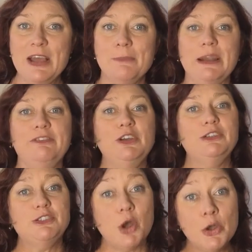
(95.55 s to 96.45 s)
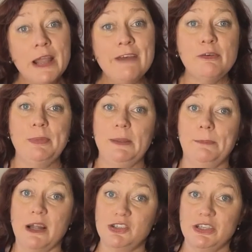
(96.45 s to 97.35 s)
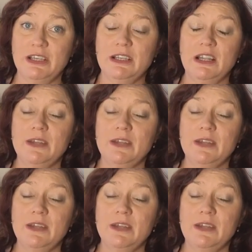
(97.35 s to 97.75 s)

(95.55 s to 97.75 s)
But if you don't have a big budget,